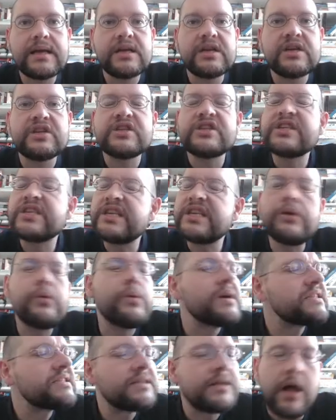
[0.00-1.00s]
She
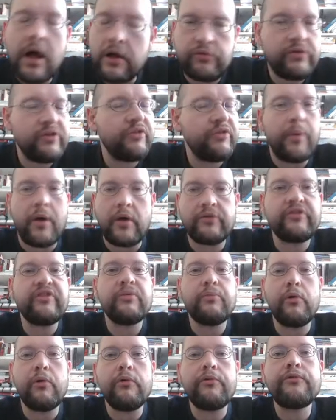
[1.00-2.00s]
was not
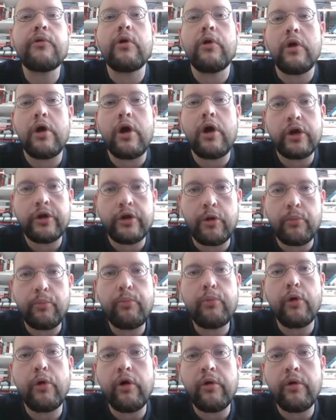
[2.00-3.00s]
responsible for
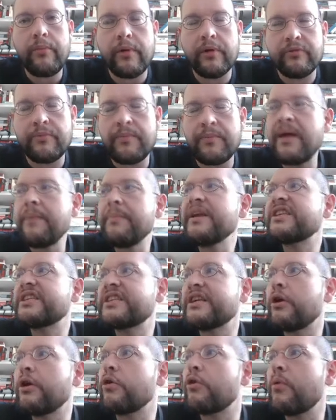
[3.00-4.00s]
unemployment. Maybe
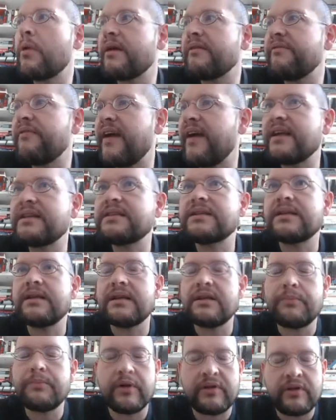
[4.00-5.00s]
she aggravated
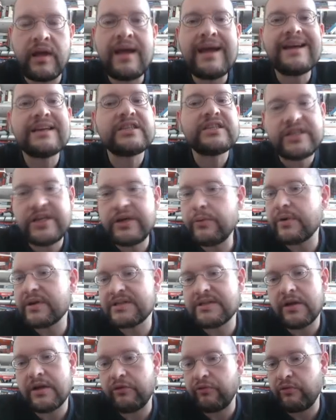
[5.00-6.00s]
it, but she
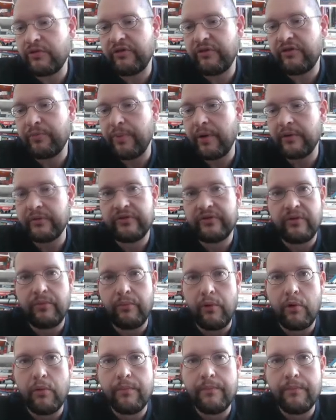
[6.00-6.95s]
was not responsible.